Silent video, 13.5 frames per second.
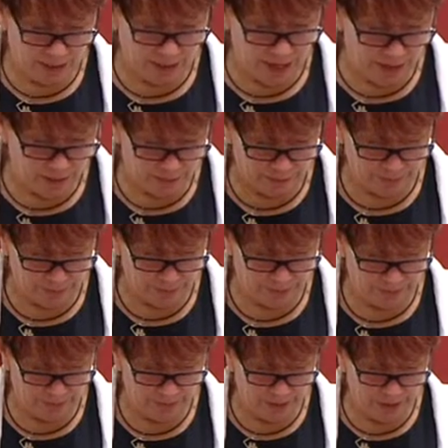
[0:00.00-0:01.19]
and Health
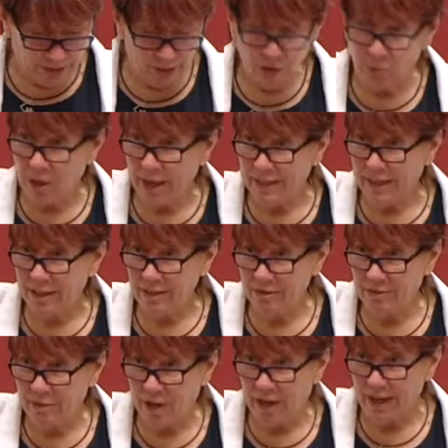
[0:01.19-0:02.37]
to
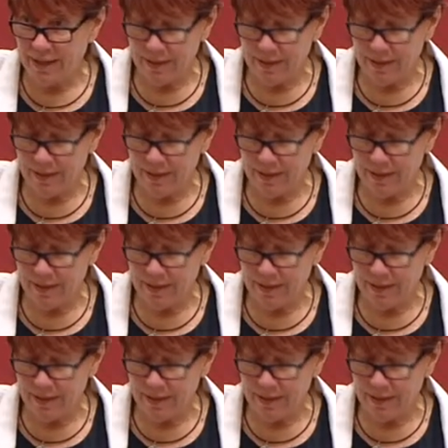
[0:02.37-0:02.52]
identify